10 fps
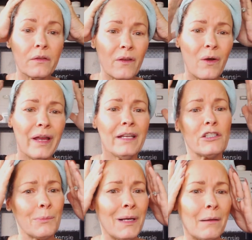So
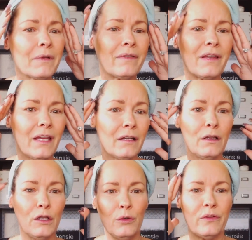Aunt Jehmimah's
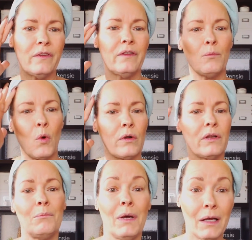getting loose this
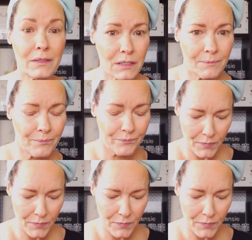morning, but